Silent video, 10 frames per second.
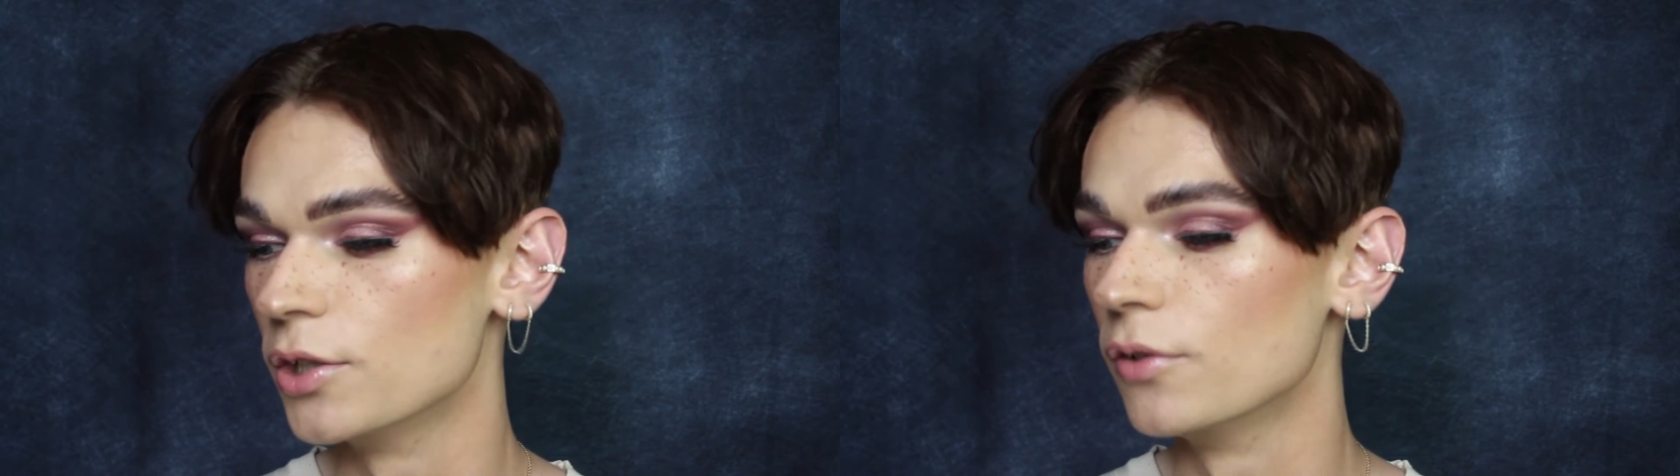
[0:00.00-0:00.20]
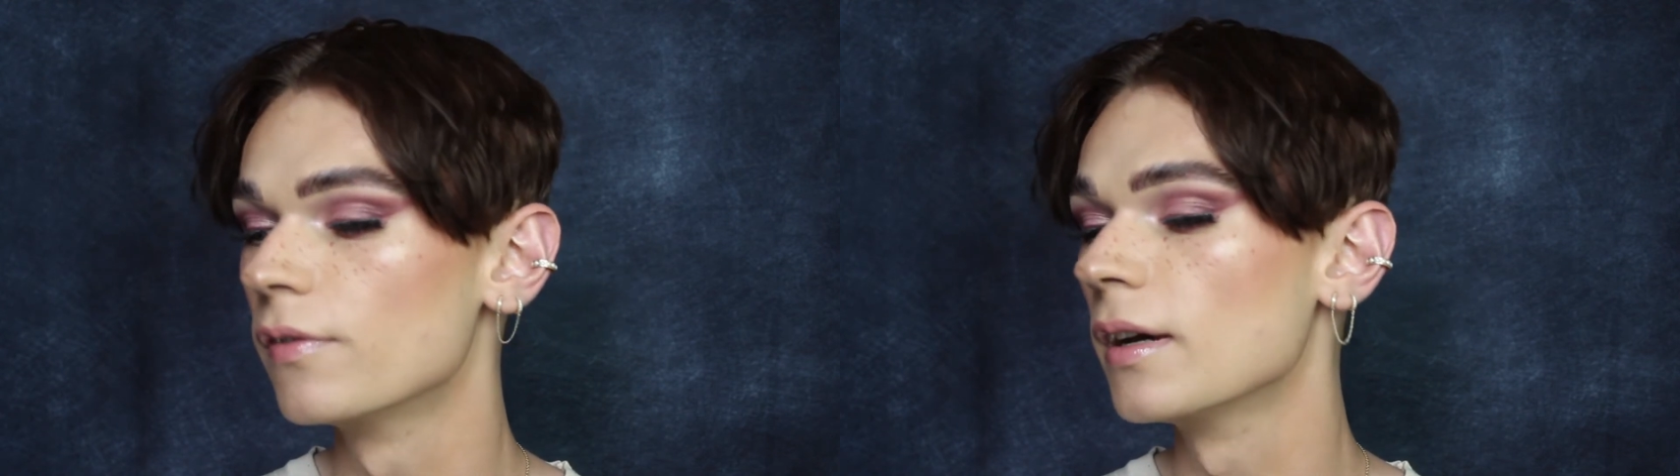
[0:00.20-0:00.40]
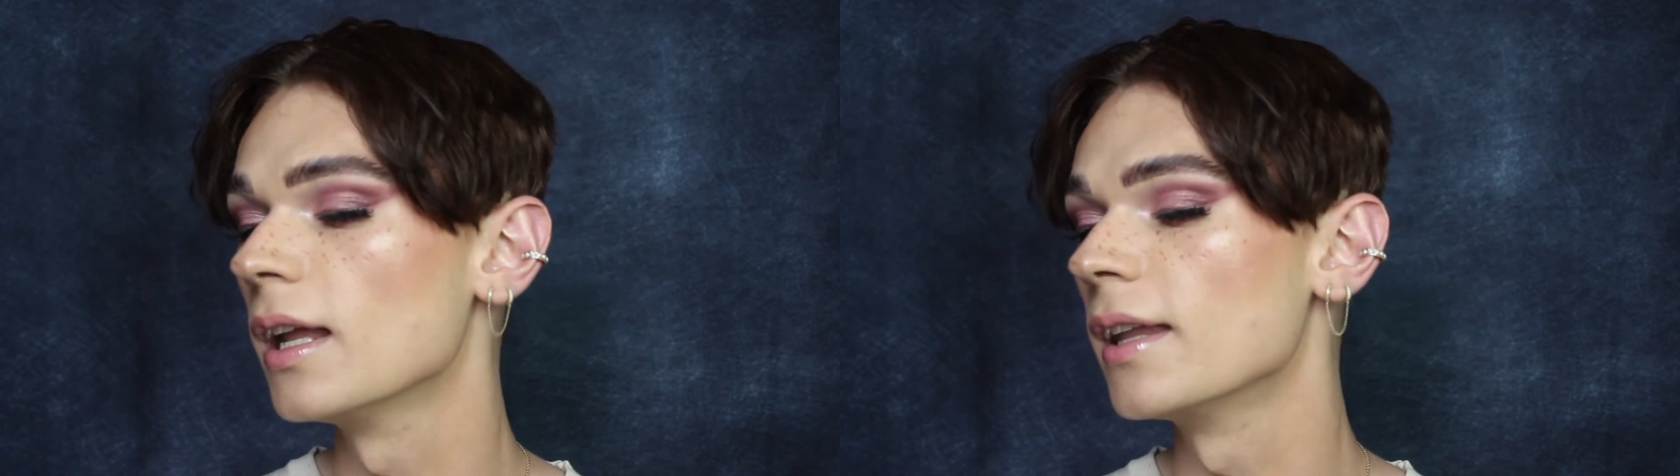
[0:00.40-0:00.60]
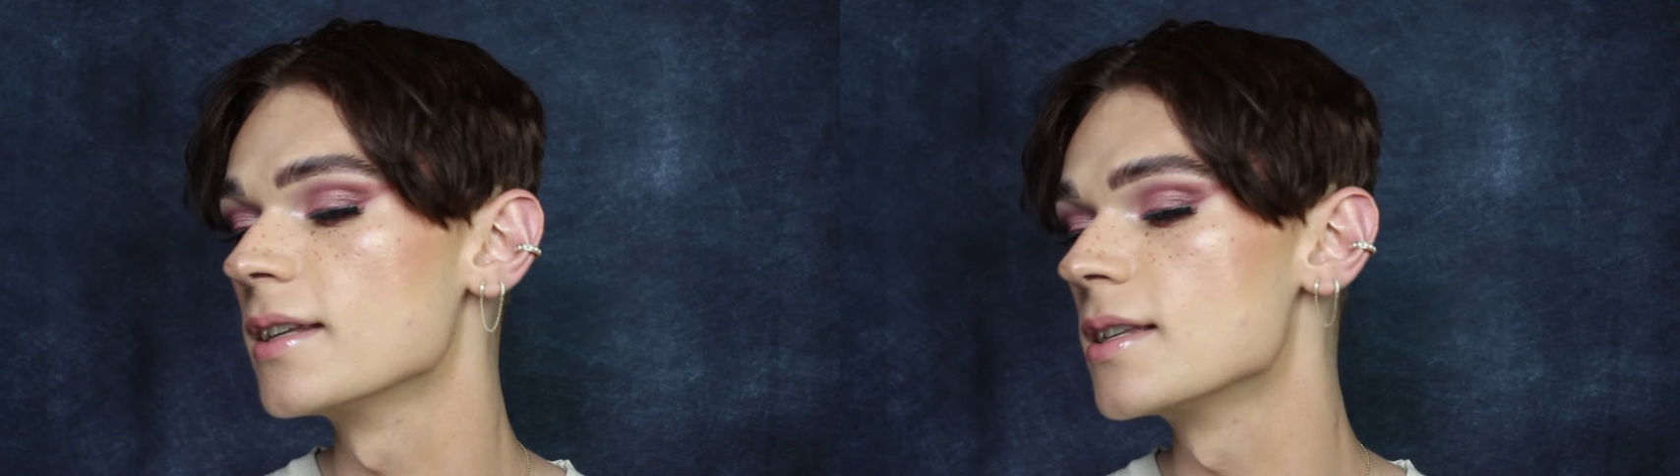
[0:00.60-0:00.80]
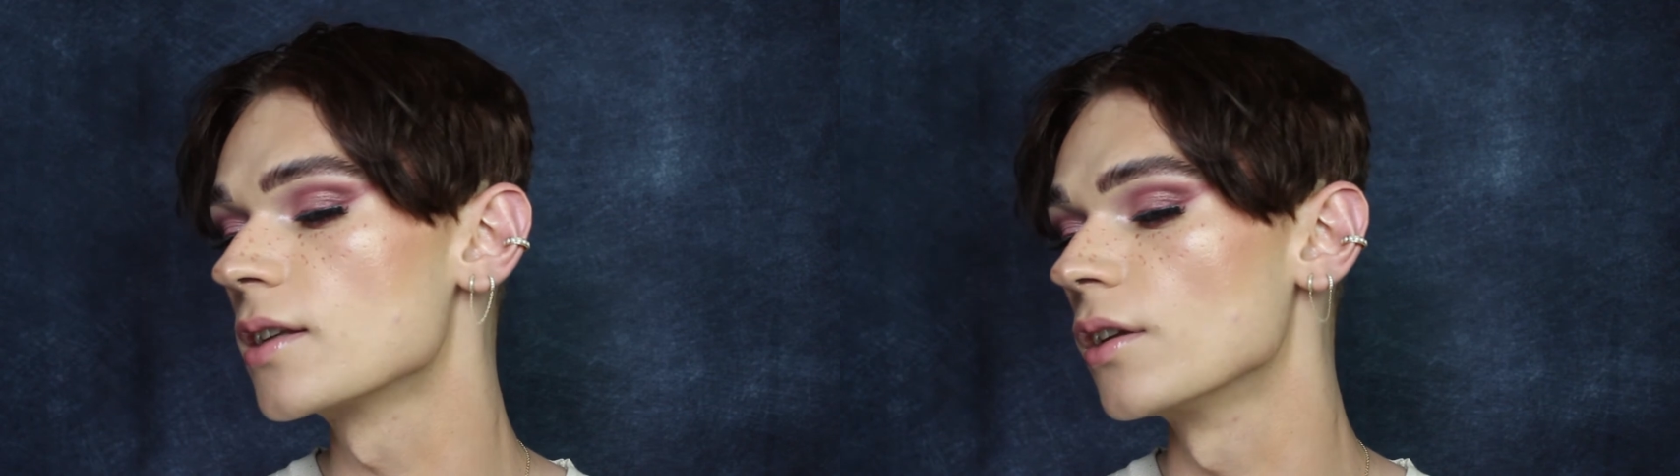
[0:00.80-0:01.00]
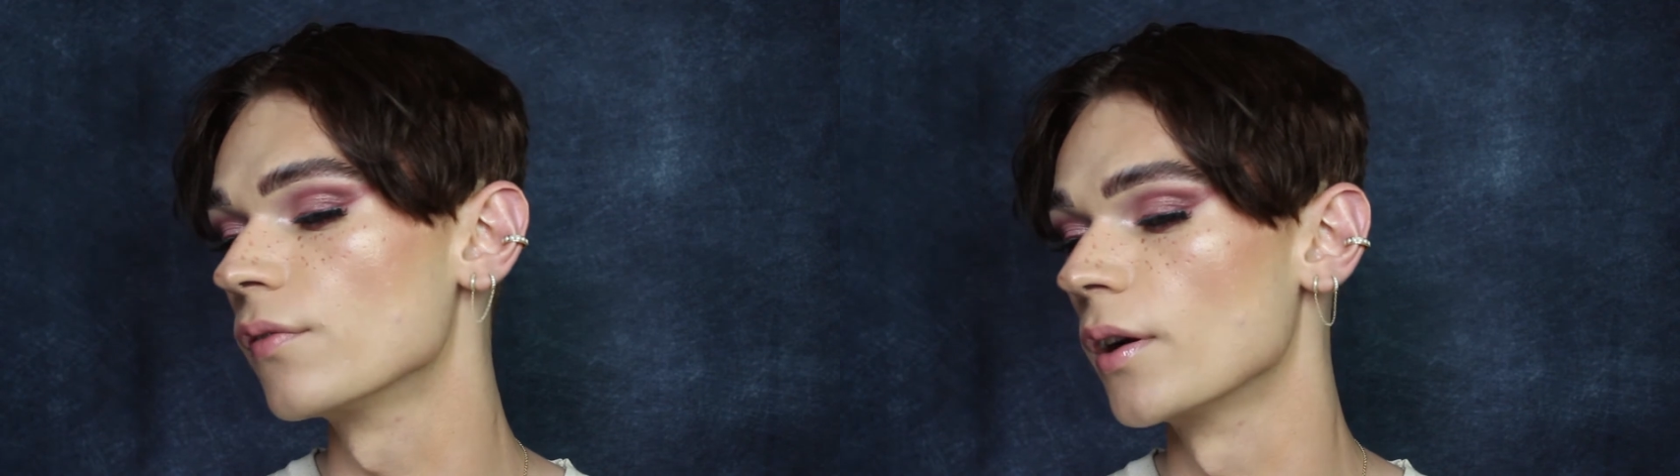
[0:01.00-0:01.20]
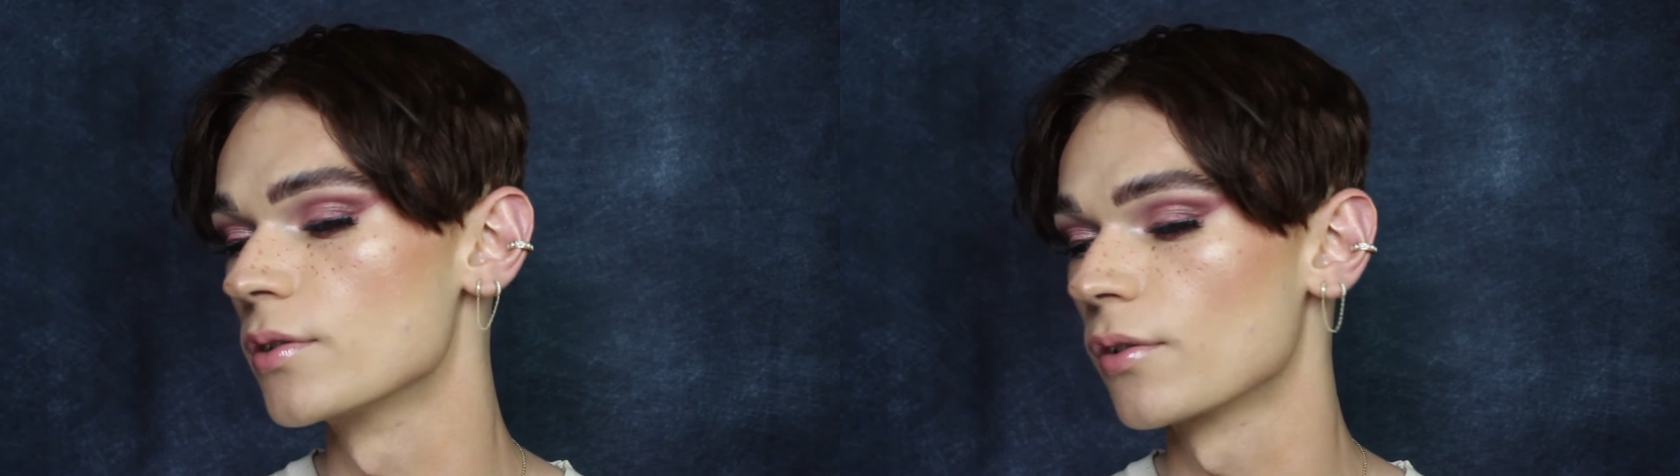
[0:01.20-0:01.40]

but I do feel like this is going